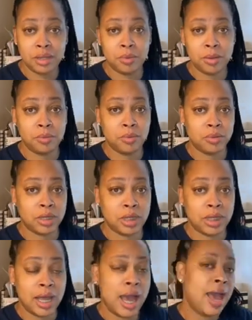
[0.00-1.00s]
People are going to
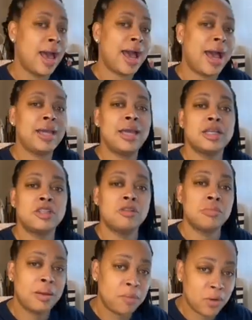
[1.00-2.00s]
think, I can't do
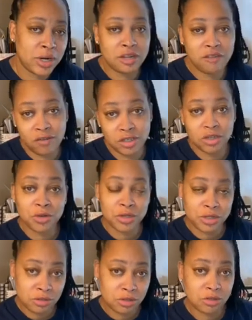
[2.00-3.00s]
my morning devotion on
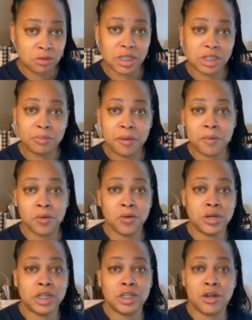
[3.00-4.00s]
YouTube because people are going
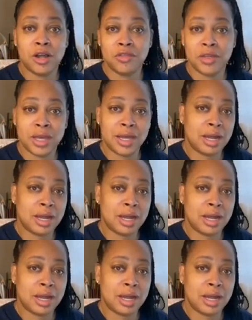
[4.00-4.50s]
to start thinking